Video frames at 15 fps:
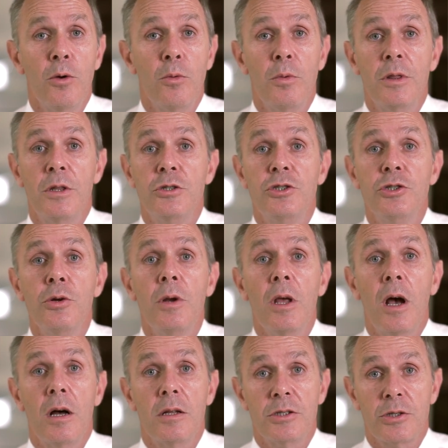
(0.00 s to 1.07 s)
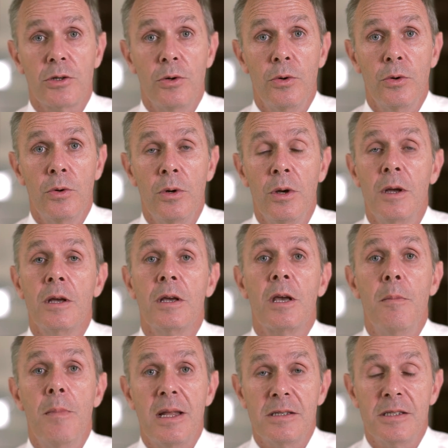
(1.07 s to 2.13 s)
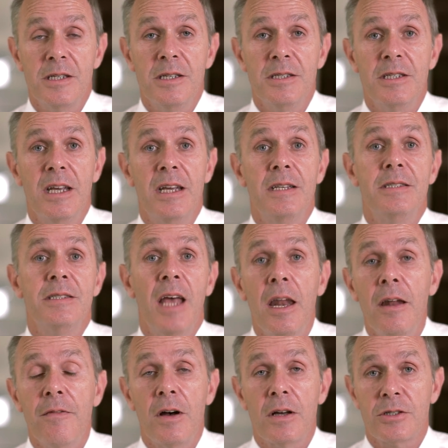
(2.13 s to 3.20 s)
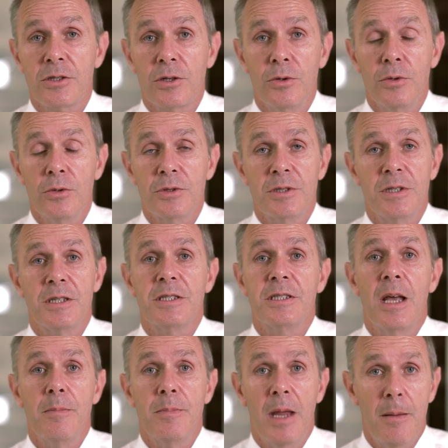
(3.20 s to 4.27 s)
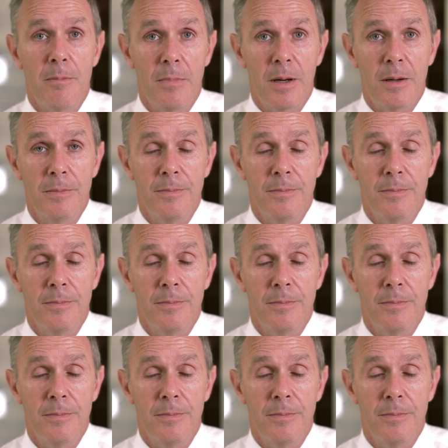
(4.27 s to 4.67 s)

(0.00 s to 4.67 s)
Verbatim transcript: with the Juilliard School commences in 10 of our schools this September.